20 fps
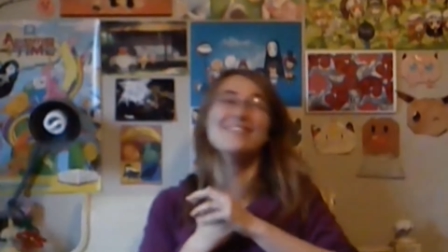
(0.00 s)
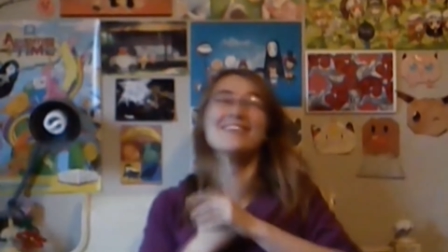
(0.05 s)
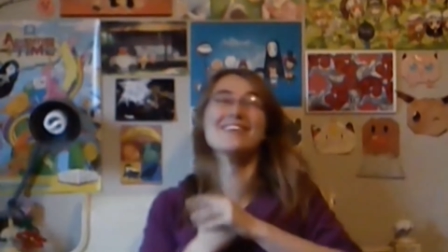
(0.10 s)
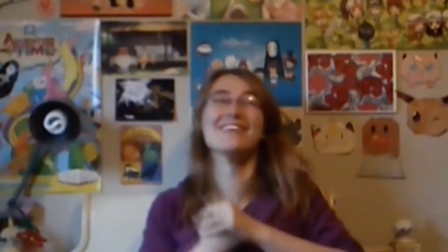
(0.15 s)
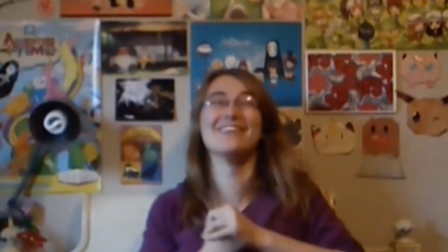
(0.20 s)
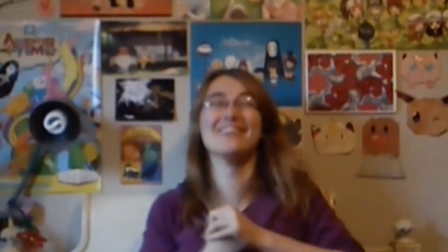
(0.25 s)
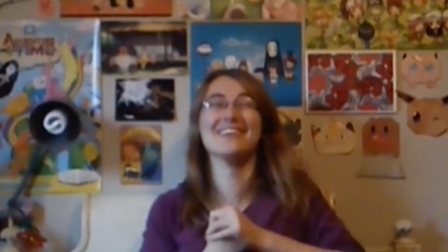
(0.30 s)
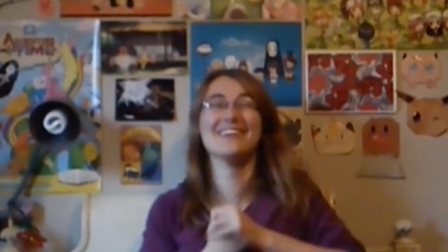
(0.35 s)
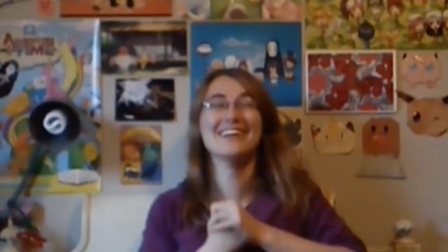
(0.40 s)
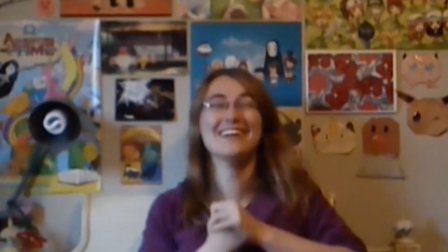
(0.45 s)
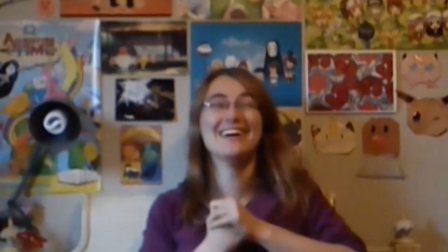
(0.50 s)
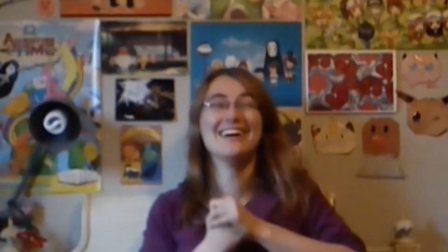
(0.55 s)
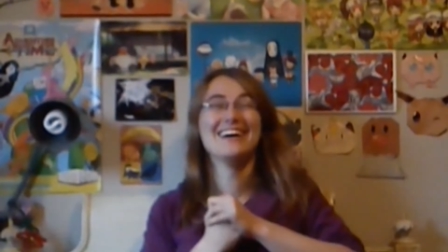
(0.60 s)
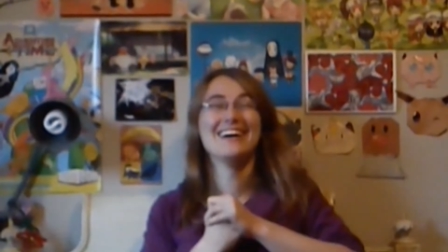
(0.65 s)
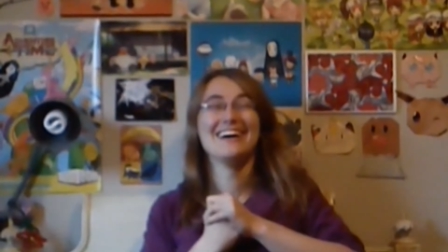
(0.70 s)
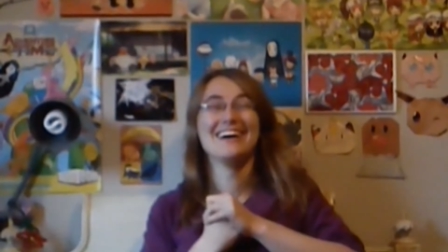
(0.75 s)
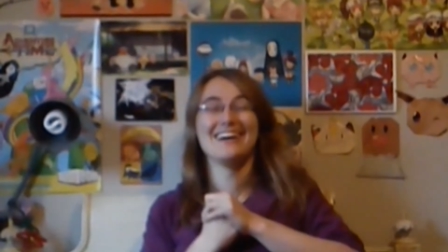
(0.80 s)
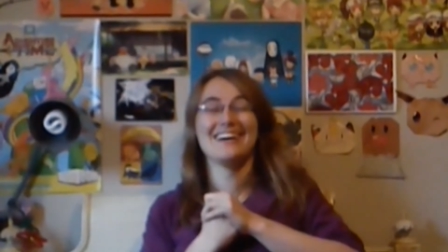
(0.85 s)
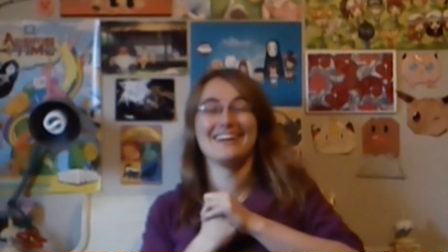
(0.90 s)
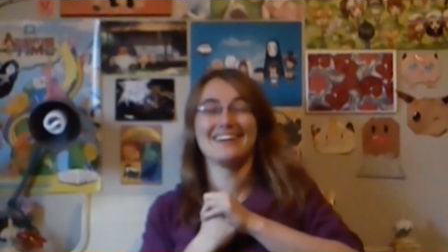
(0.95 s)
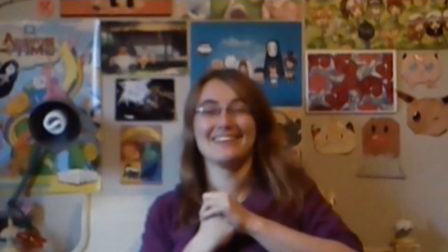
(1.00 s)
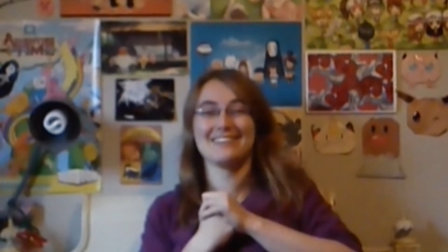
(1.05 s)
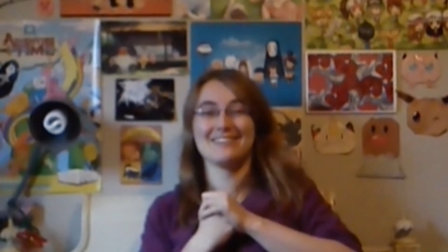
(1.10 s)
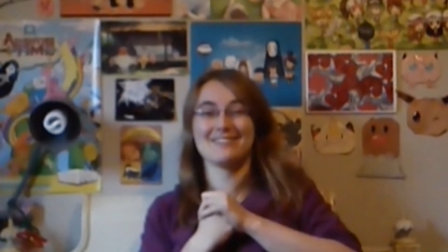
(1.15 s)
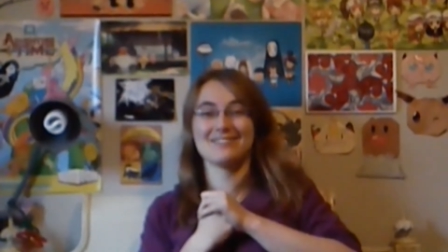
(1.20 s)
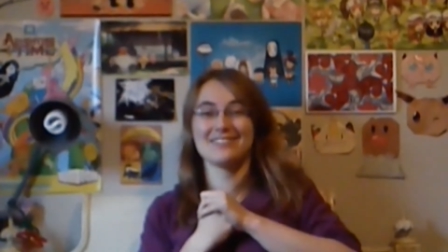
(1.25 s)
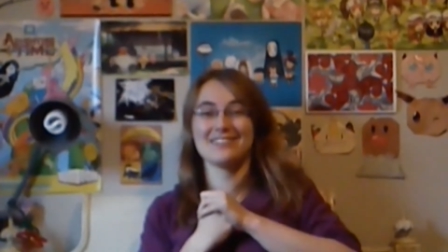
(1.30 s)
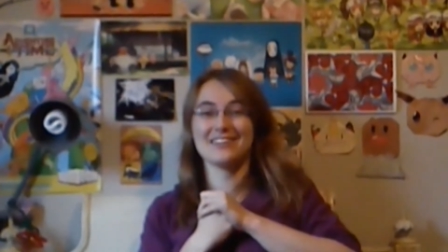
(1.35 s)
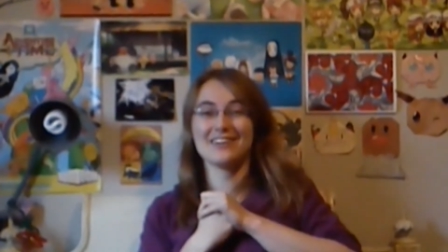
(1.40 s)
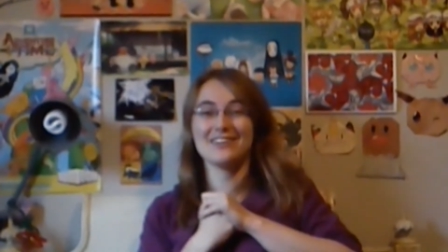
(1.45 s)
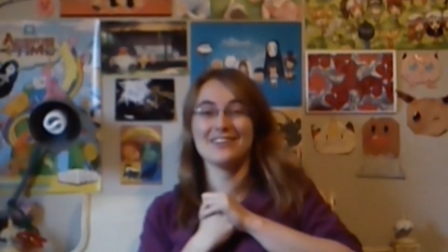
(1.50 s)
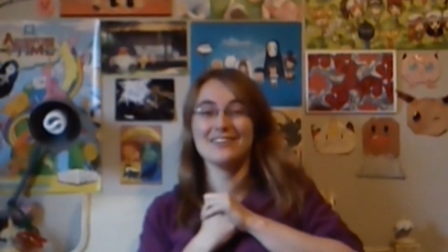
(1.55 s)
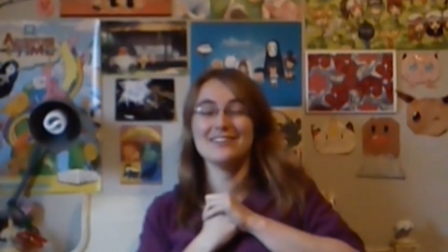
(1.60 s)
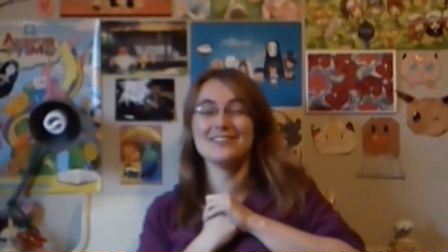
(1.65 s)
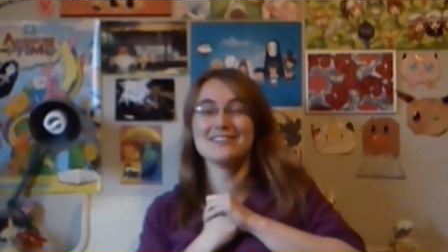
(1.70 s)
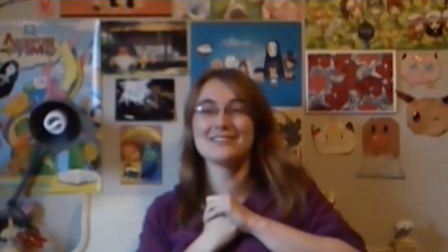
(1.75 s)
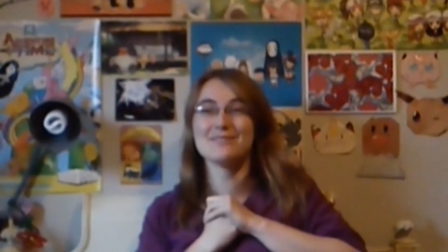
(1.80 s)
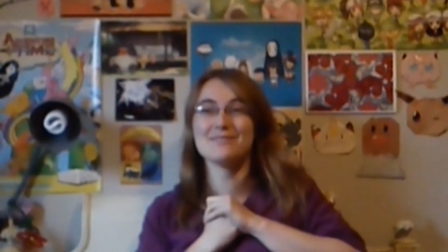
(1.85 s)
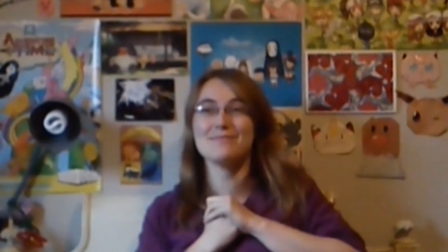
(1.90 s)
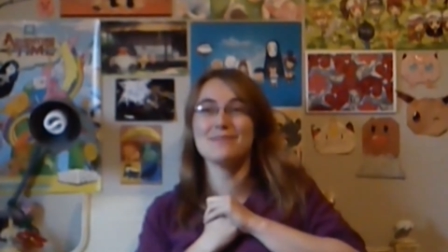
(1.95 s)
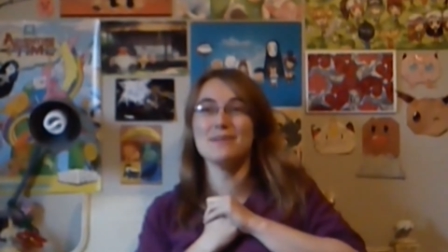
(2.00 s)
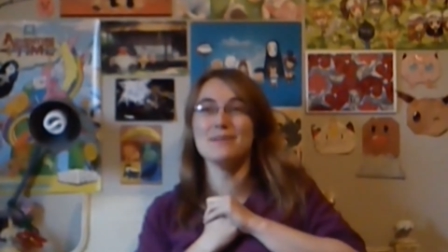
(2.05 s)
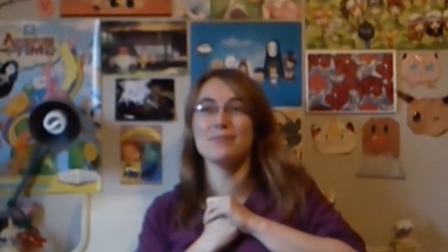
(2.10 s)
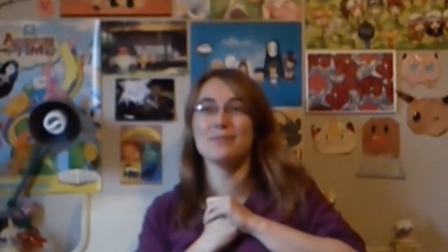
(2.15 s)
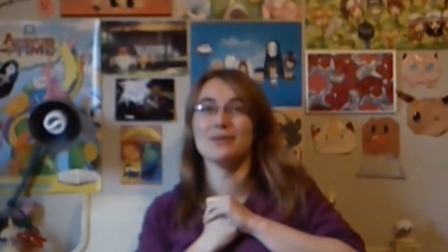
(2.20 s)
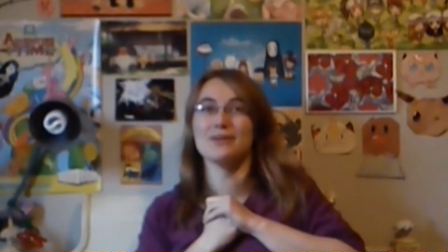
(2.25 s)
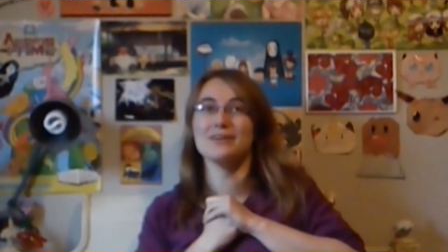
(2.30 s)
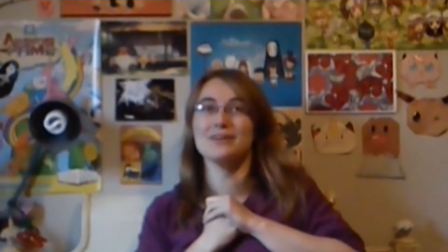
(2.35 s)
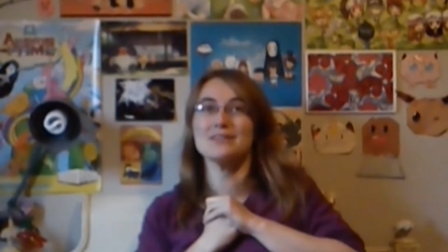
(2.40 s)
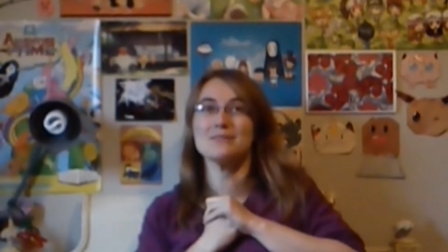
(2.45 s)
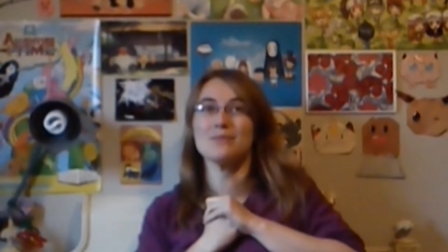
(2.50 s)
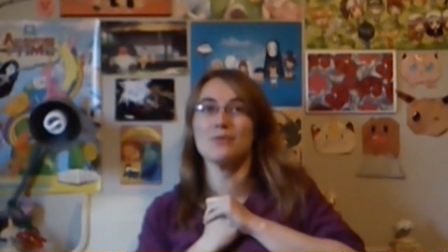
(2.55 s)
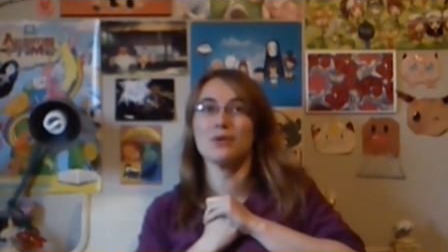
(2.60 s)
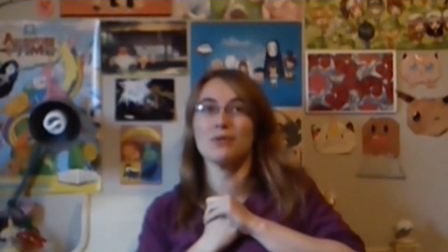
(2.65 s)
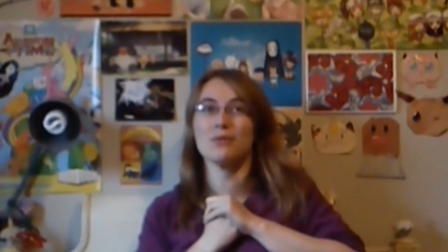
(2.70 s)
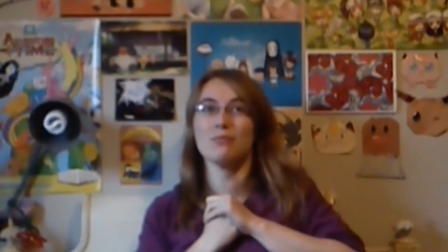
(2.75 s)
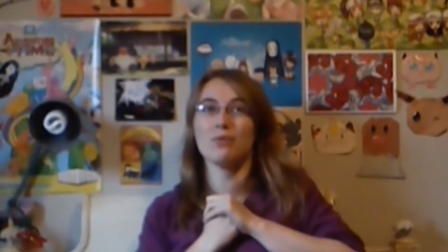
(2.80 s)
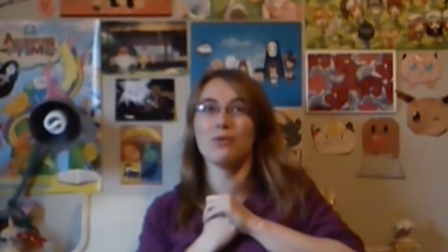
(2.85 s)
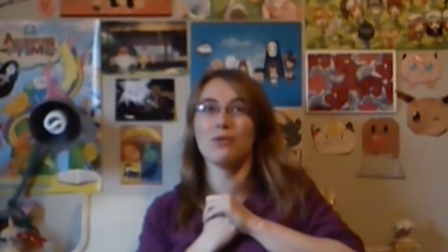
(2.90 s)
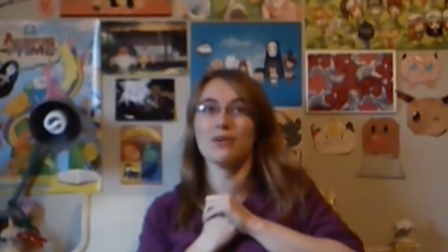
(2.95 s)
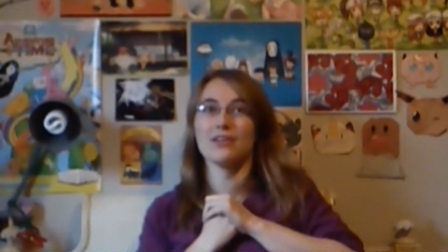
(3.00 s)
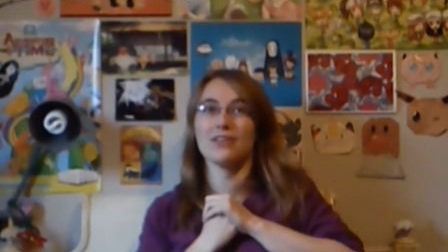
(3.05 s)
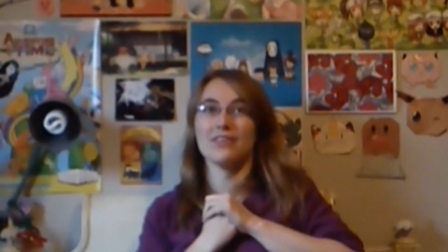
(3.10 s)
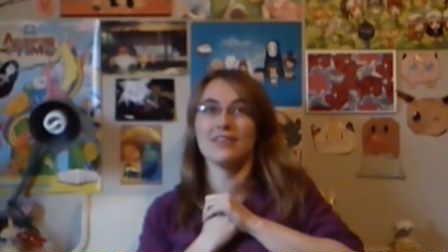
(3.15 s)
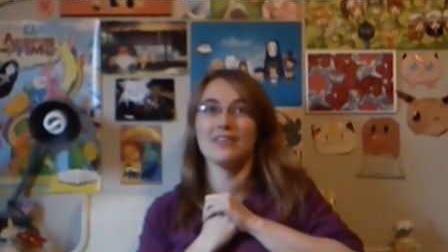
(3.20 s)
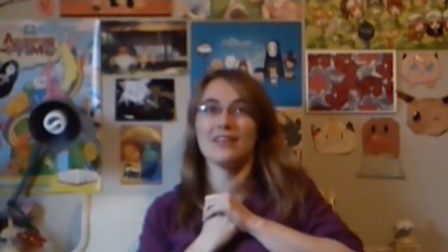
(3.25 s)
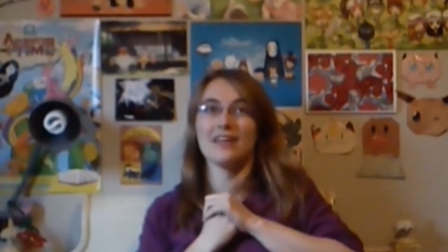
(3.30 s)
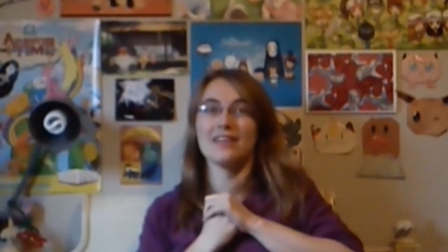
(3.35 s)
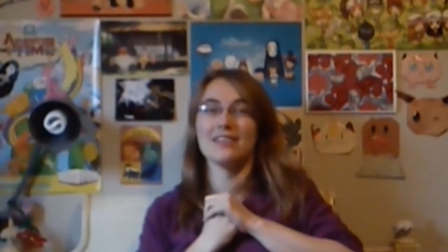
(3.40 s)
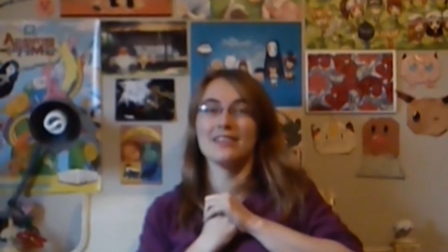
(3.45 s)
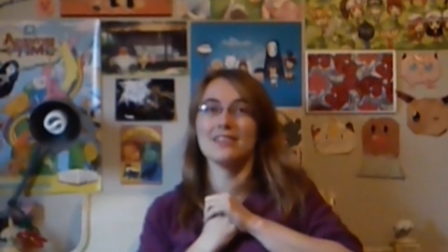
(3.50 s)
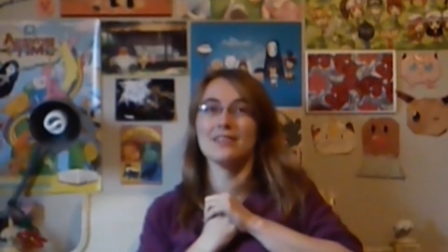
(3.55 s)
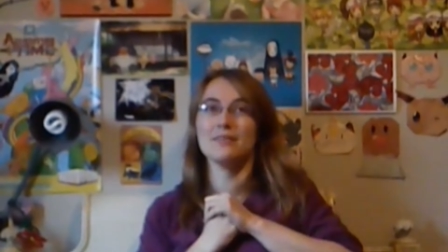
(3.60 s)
The goodness of people is more important than